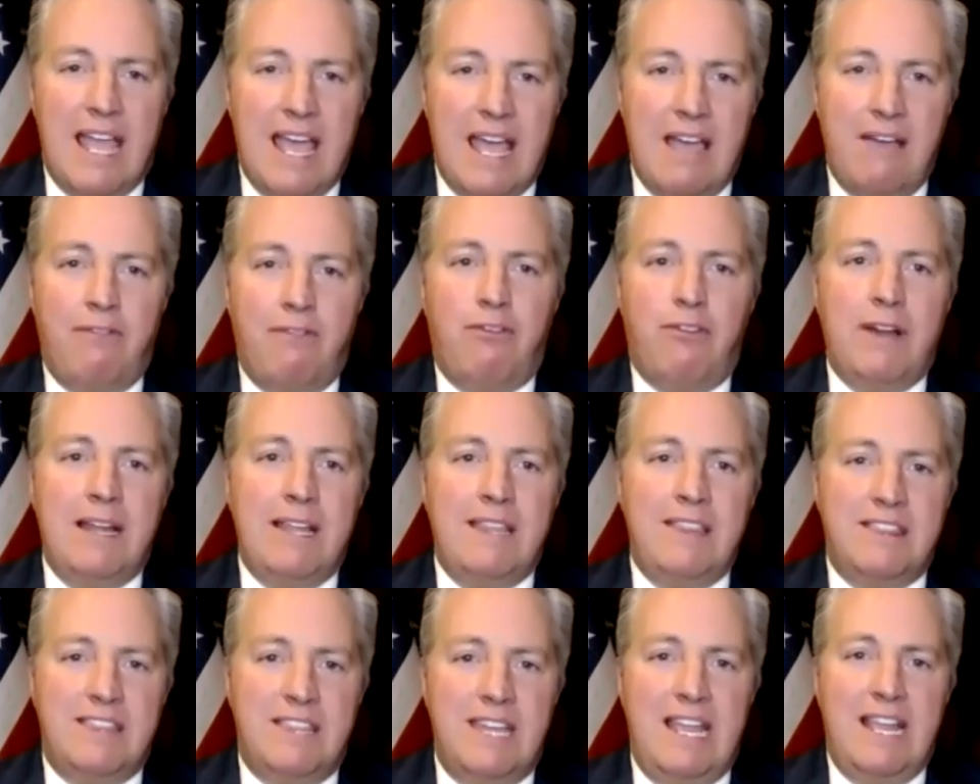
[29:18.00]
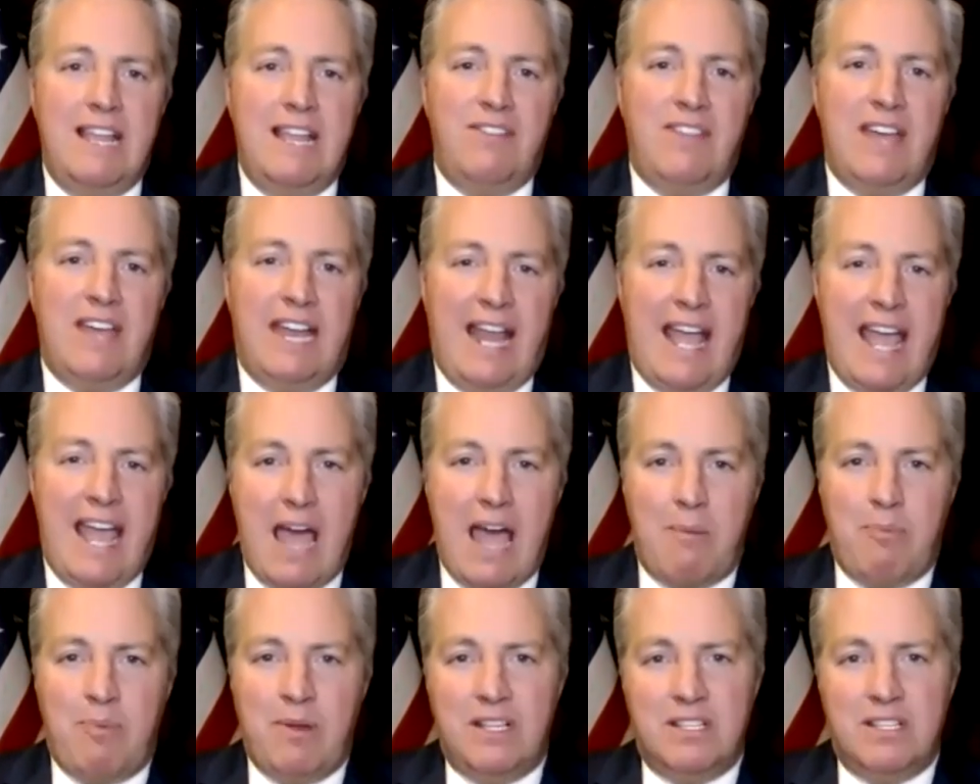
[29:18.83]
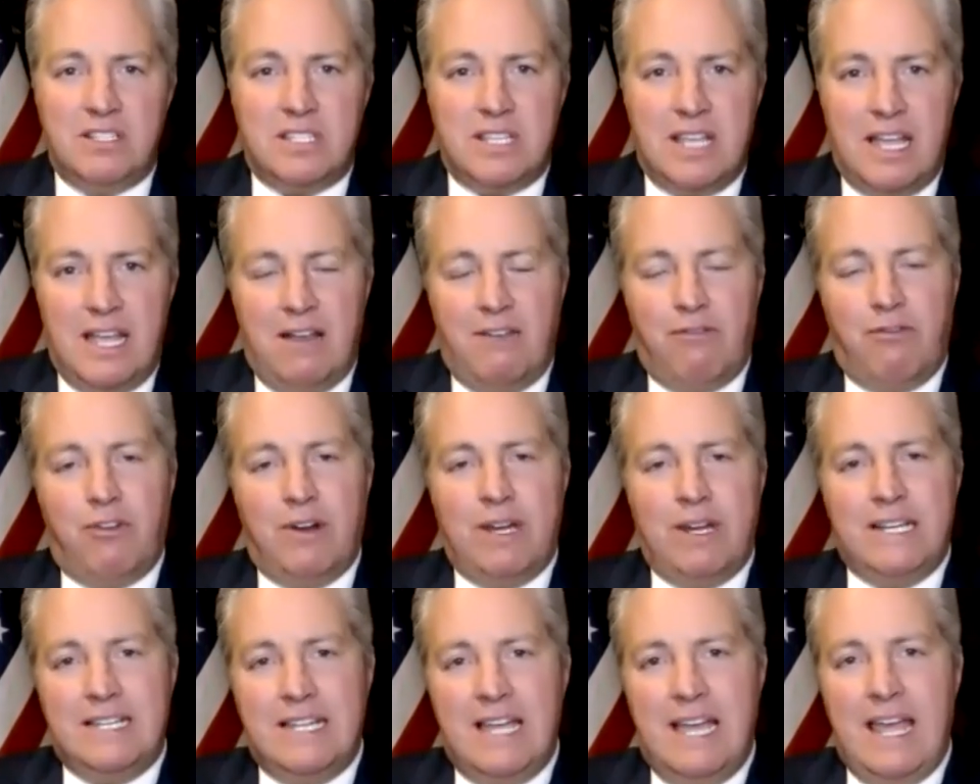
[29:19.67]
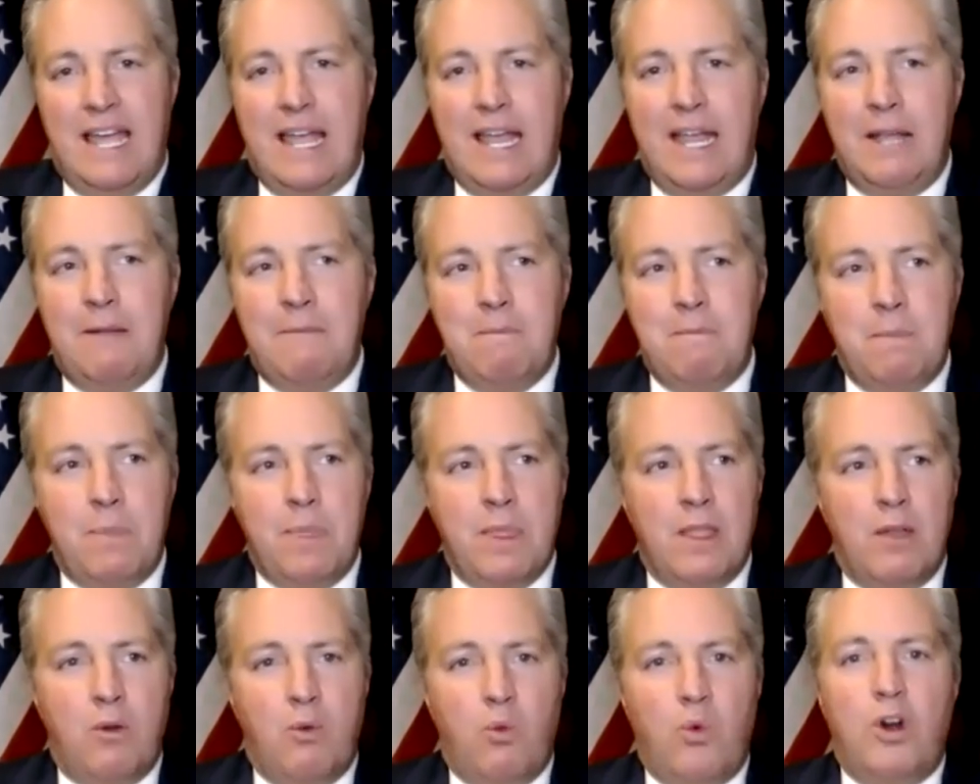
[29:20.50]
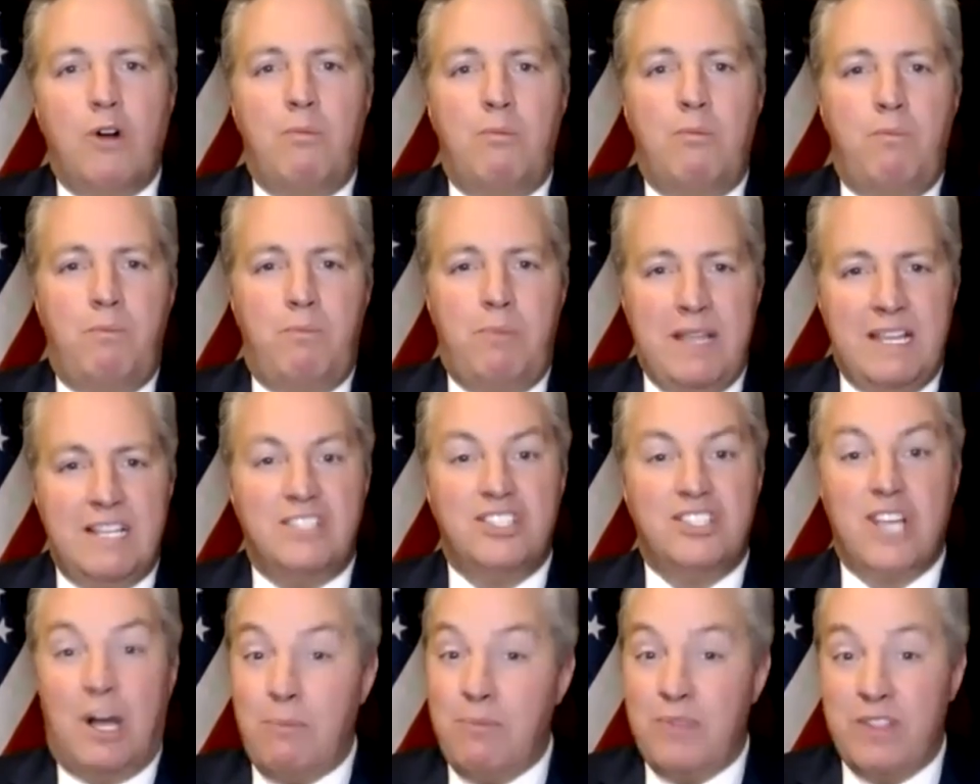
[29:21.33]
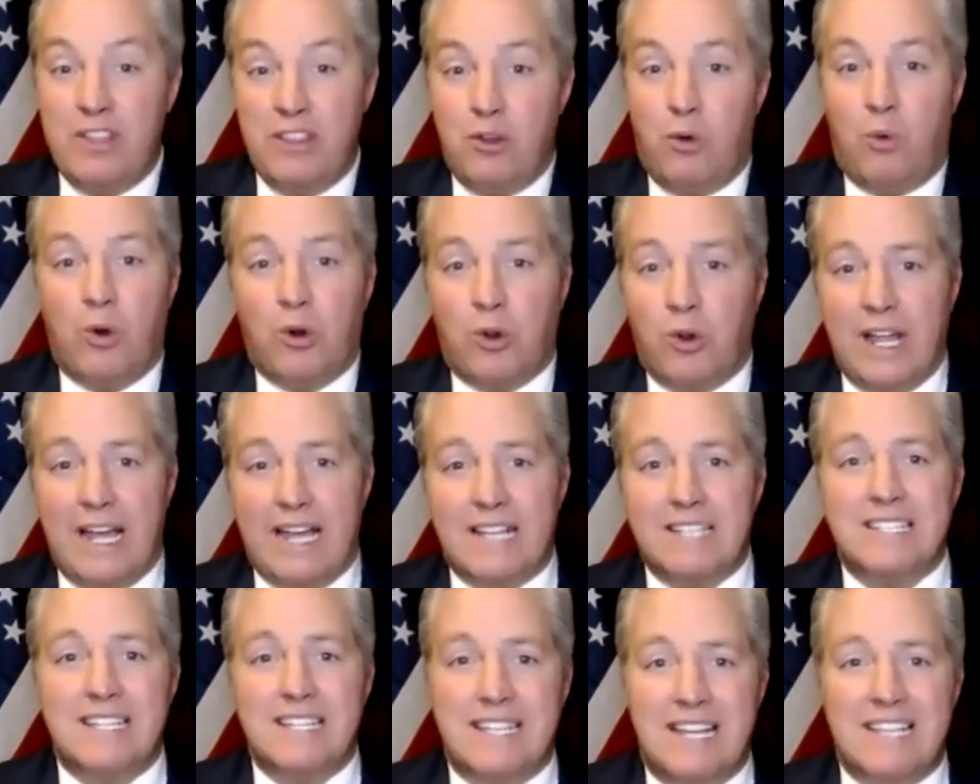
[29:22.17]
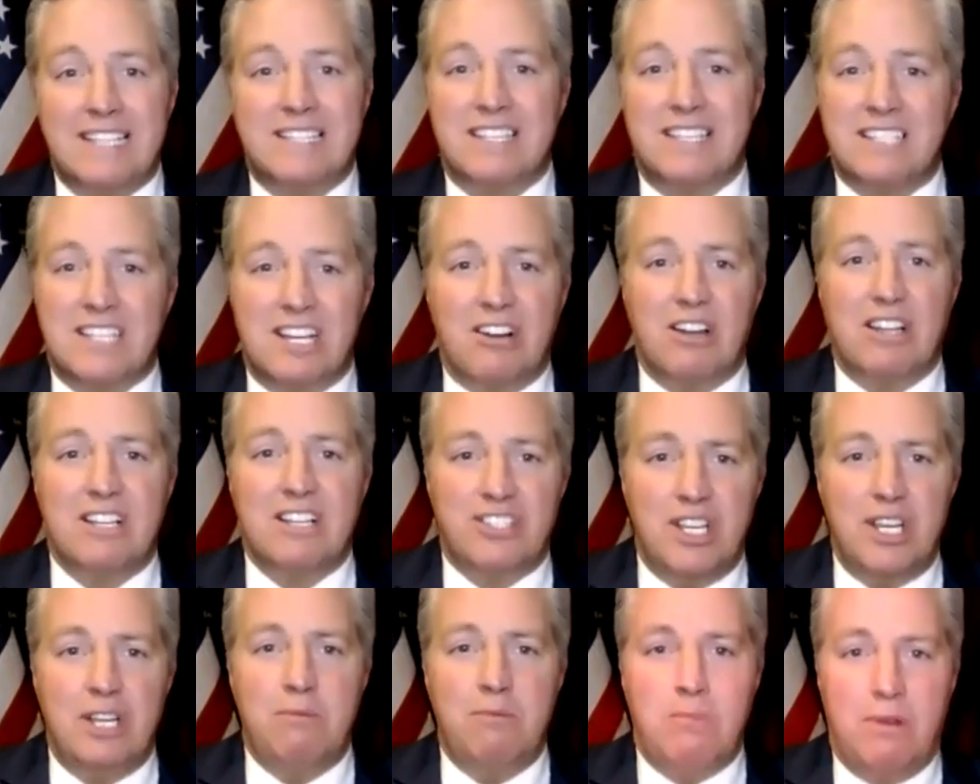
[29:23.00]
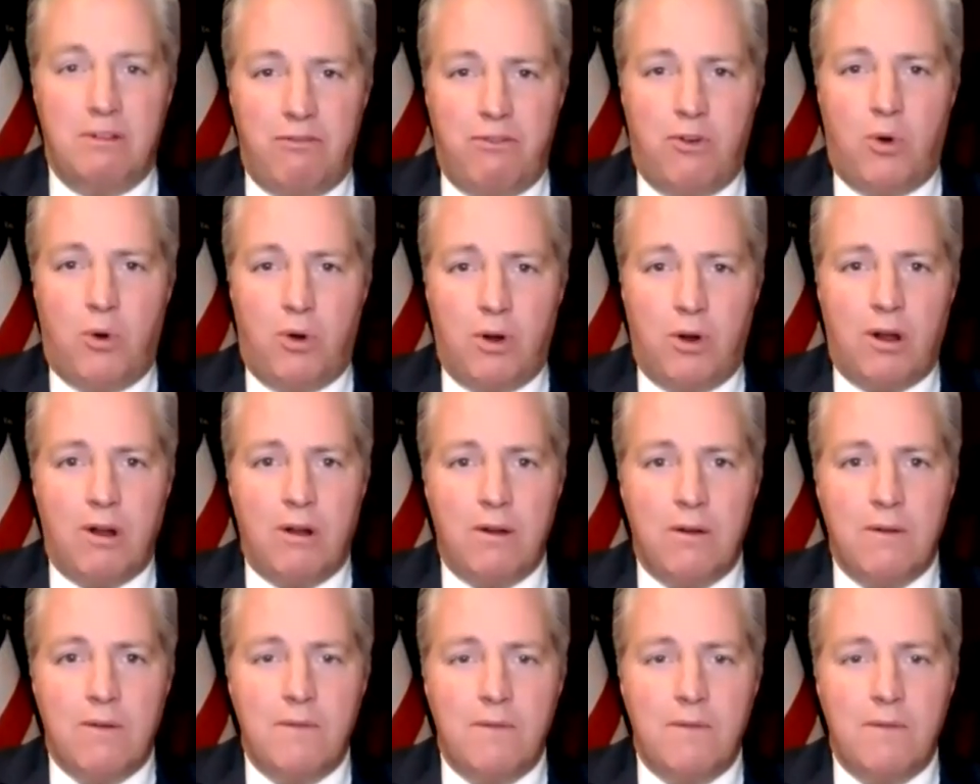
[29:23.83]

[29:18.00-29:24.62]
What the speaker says: everything that happens every day will be something the world hasn't necessarily seen before.